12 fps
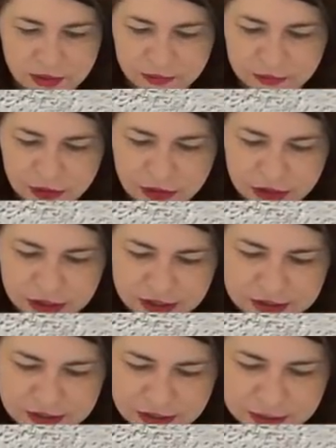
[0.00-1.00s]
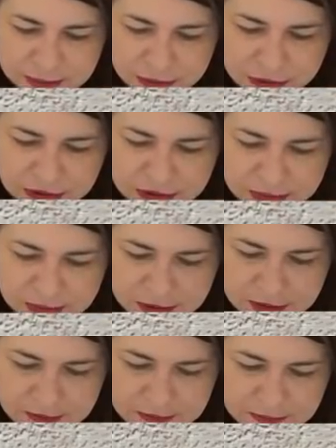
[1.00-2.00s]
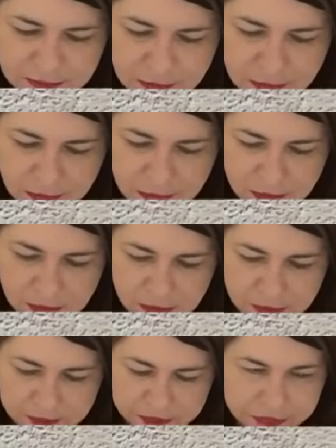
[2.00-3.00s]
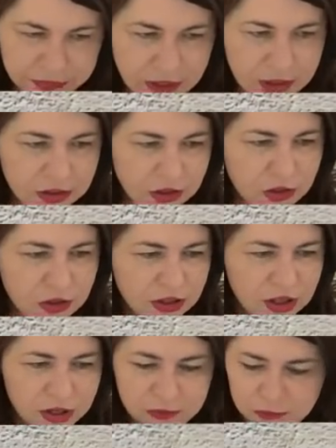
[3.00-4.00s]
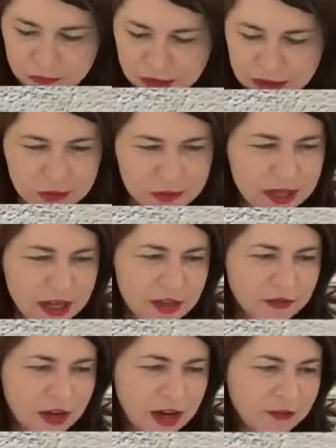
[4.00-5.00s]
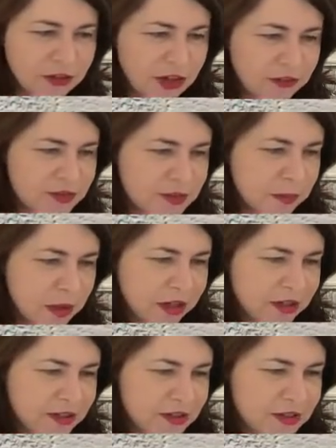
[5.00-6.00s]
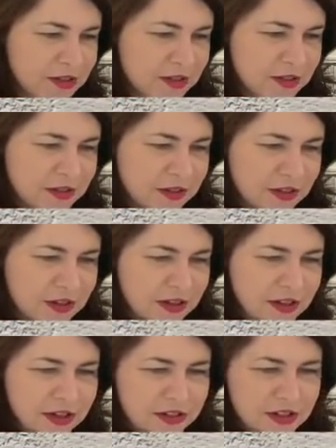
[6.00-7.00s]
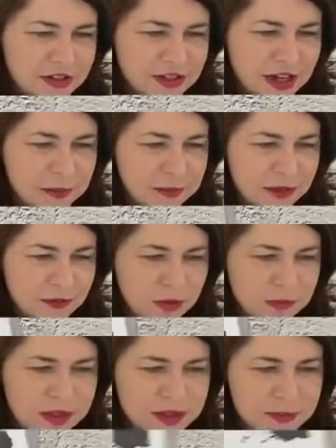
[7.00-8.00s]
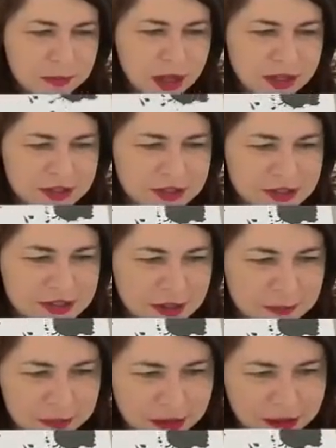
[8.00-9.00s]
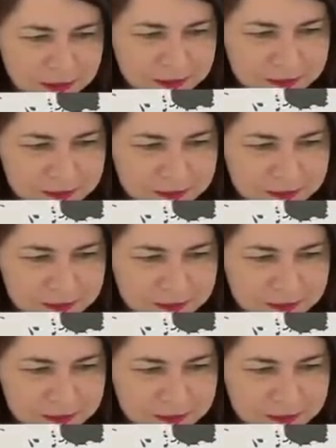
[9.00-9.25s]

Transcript: I'm very excited by this one. And, you know, when do we ever have enough splatters? Mm -hmm. Just keep giving me splatters, Stampin' Up.